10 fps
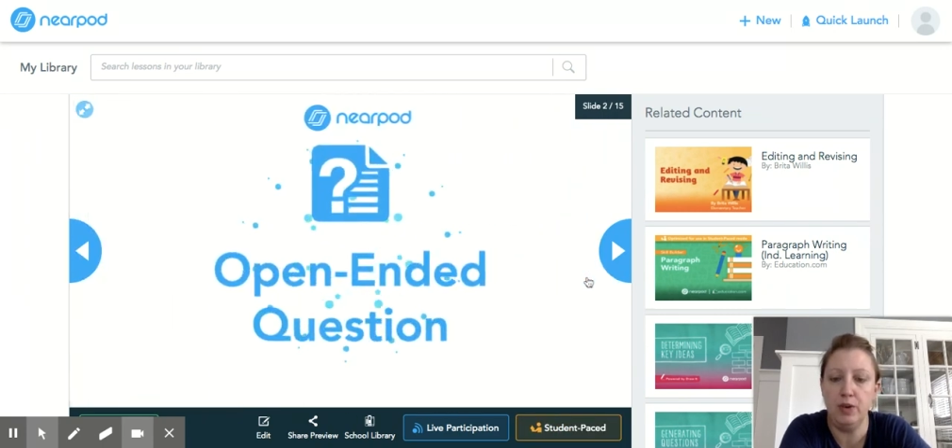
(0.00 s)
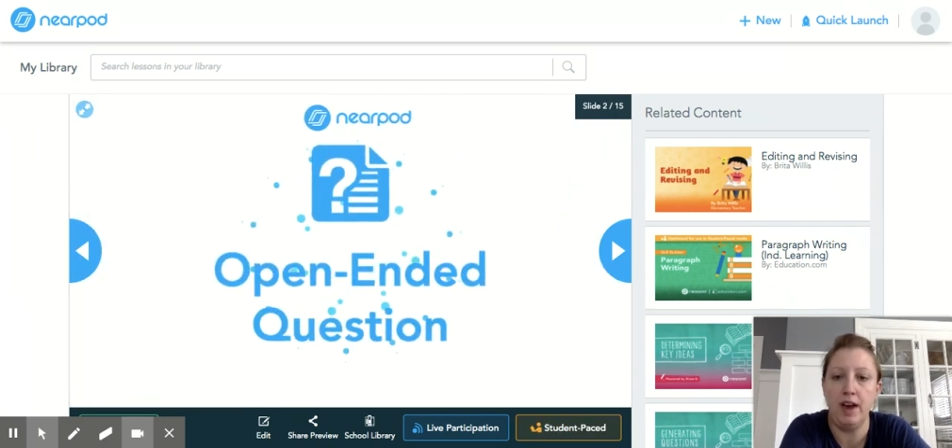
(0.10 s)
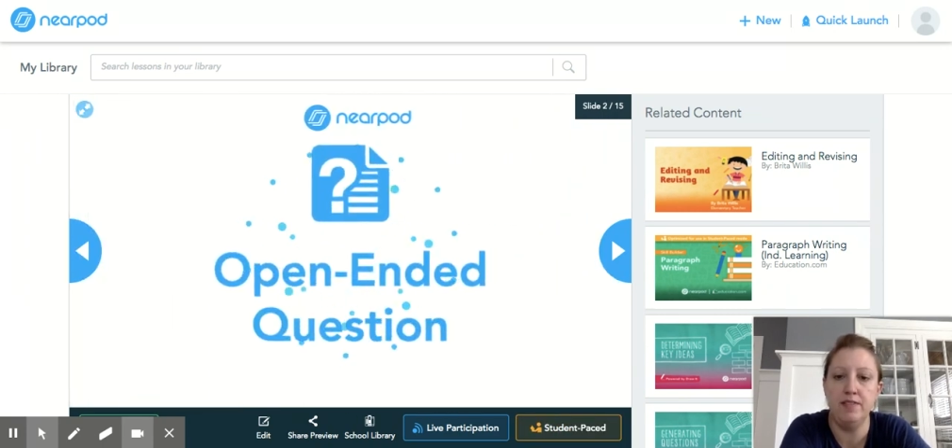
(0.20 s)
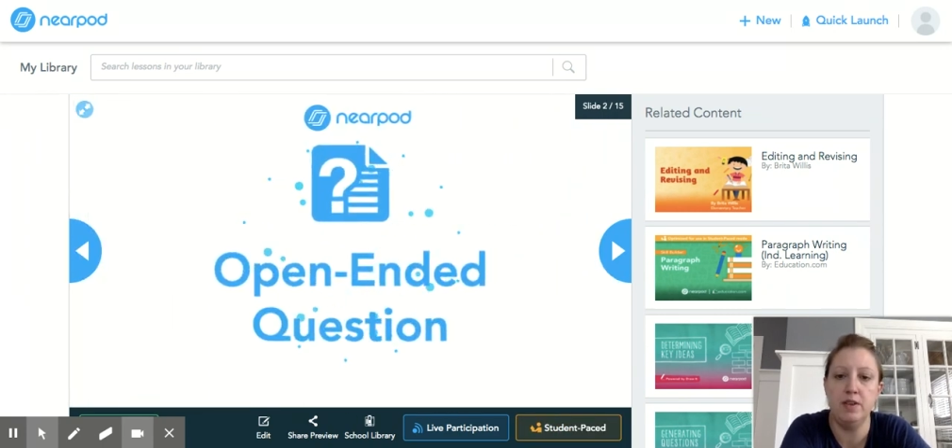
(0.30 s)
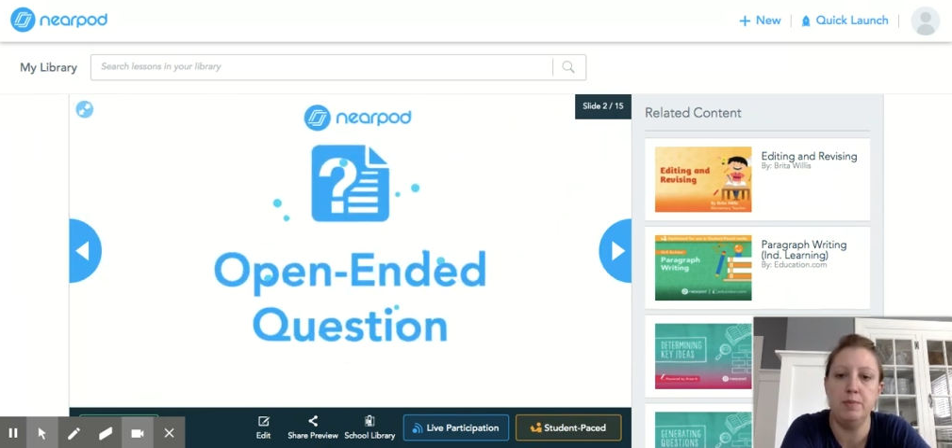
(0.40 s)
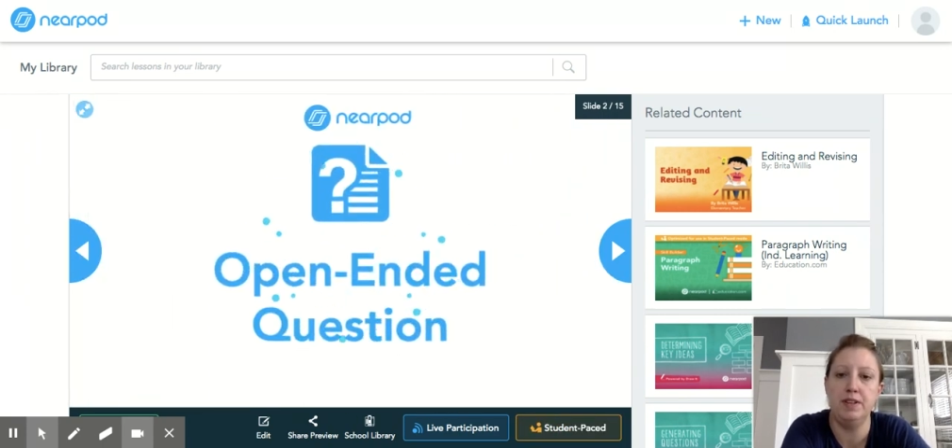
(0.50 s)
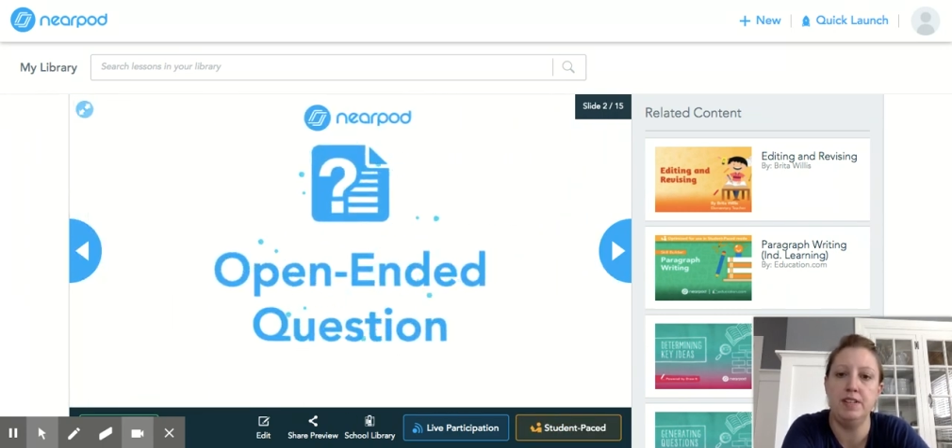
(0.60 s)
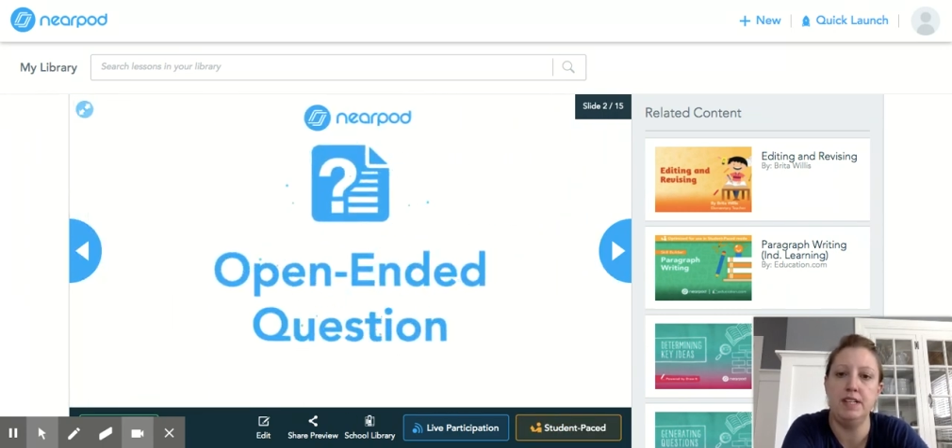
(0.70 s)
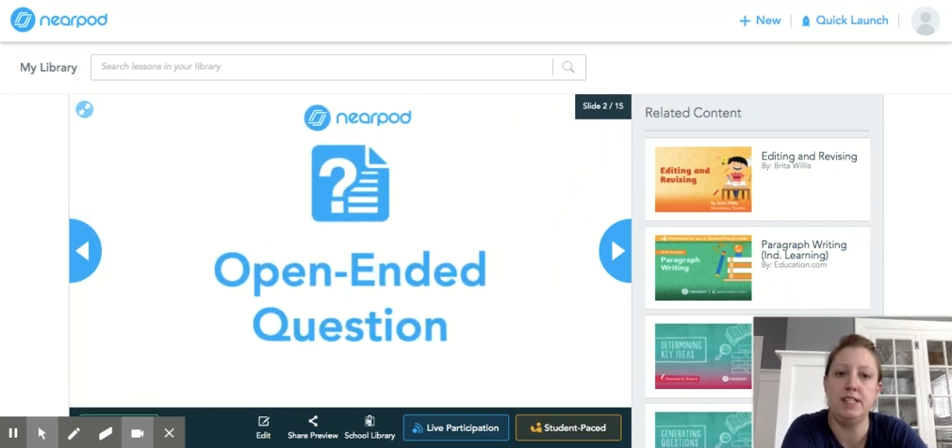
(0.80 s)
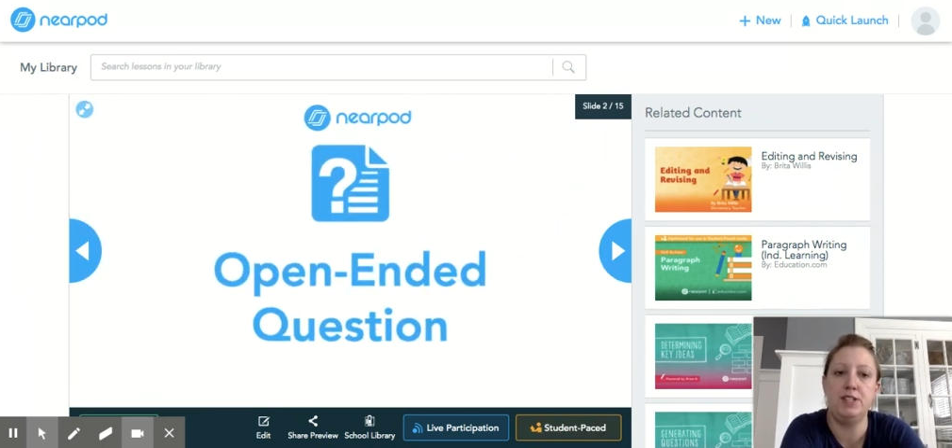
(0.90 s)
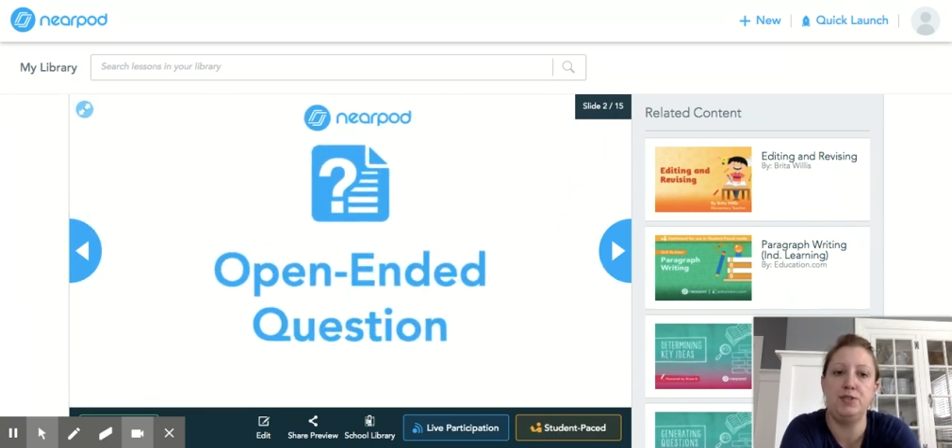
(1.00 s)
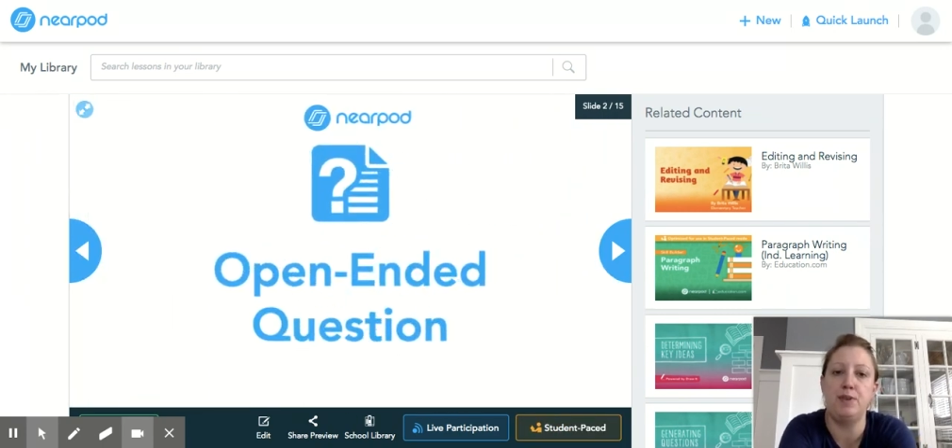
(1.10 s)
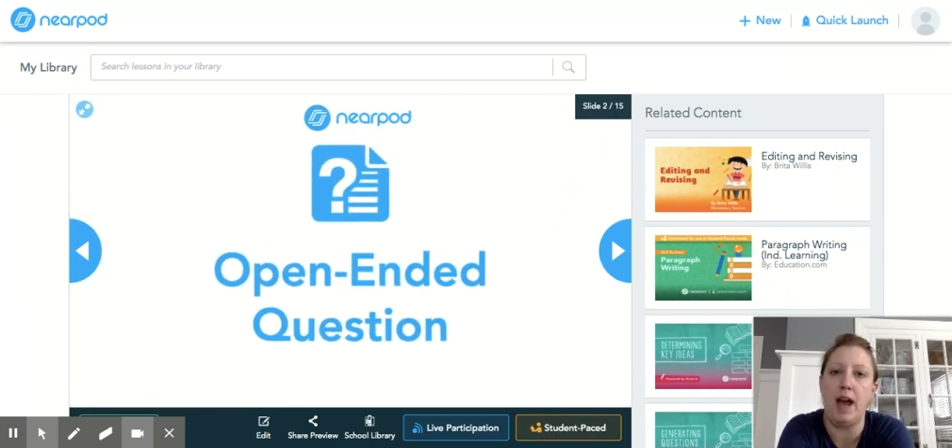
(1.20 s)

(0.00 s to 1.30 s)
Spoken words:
have the ability to